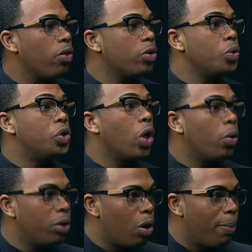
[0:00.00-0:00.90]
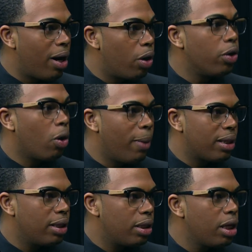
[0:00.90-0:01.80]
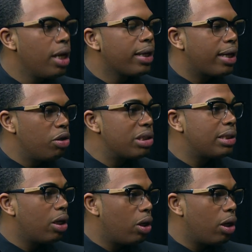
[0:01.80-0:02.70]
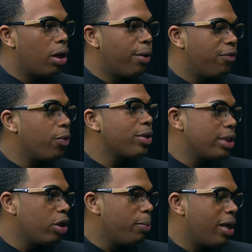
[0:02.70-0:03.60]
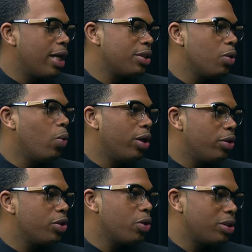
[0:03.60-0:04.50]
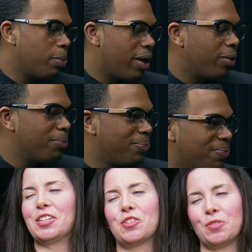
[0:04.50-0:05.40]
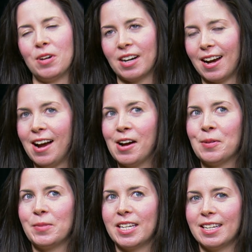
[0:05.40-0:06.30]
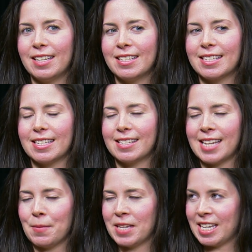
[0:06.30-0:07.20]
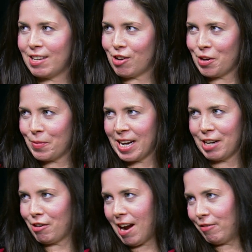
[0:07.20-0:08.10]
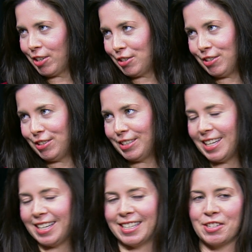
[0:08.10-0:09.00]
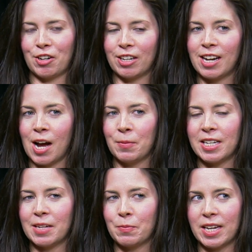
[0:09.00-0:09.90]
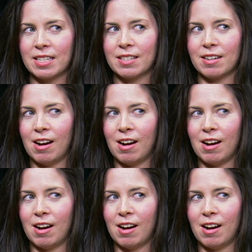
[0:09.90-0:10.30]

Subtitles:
those who don't know about No Method, can you just tell our viewers a little bit as to what the show's about? Sure. It is a semi-autobiographical dark comedy based